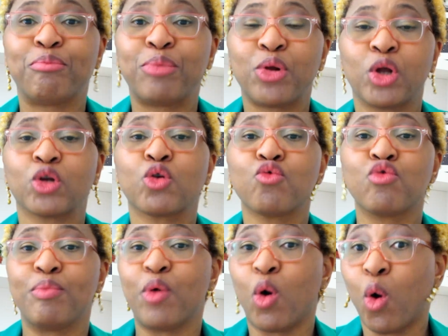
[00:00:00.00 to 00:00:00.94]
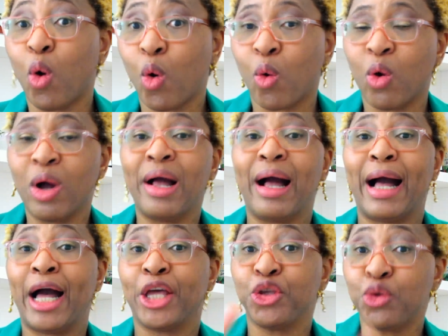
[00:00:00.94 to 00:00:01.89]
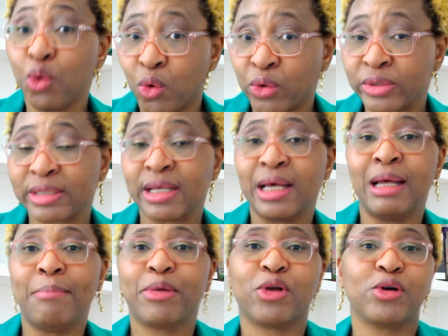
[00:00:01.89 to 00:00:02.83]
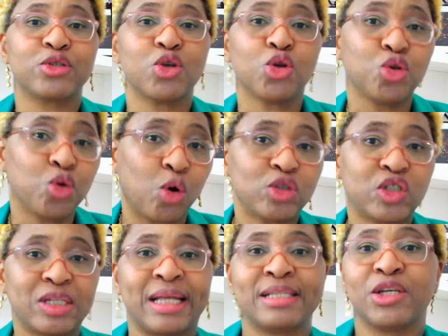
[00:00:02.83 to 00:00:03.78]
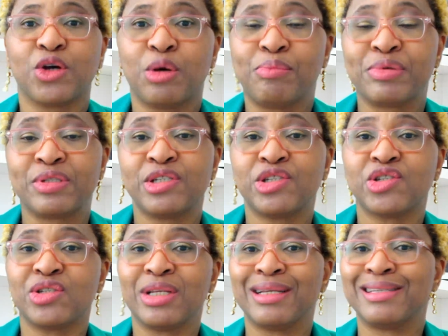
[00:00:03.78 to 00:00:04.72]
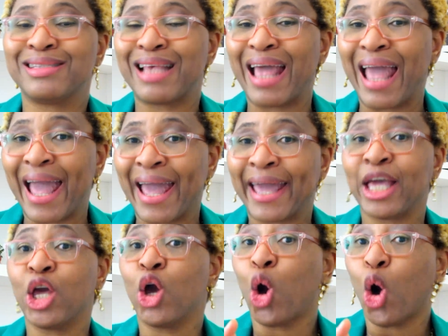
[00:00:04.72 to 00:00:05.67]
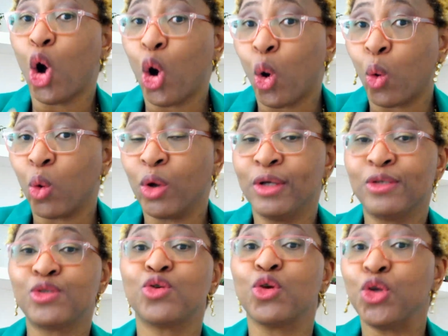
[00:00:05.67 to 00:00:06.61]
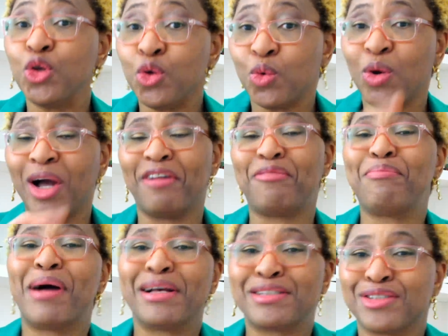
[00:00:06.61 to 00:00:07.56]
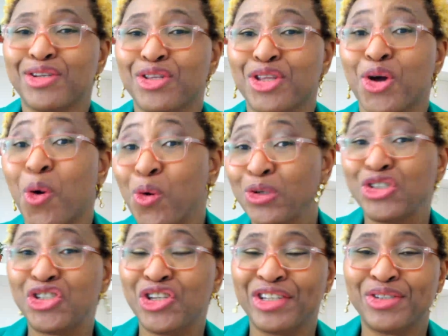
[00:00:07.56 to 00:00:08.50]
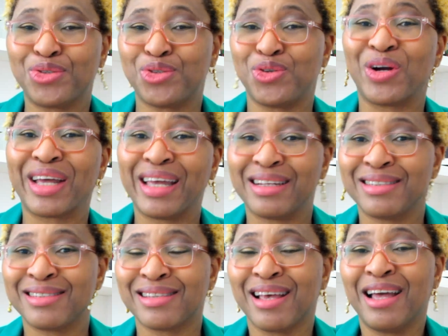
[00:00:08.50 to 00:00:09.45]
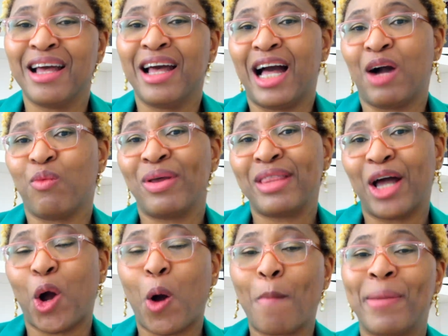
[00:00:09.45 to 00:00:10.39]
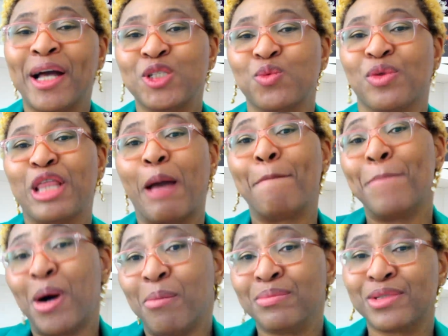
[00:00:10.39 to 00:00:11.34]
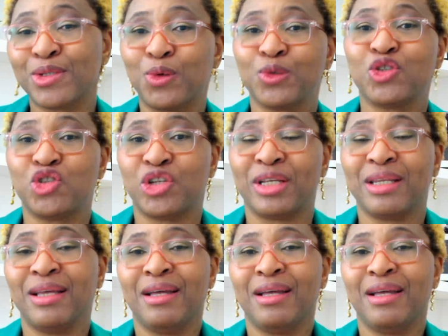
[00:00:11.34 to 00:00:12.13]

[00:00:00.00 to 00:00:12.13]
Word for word: blood group O are yours because your genetic composition is AO. So you have passed the O gene to your kids, and when that combines with their mom's O gene,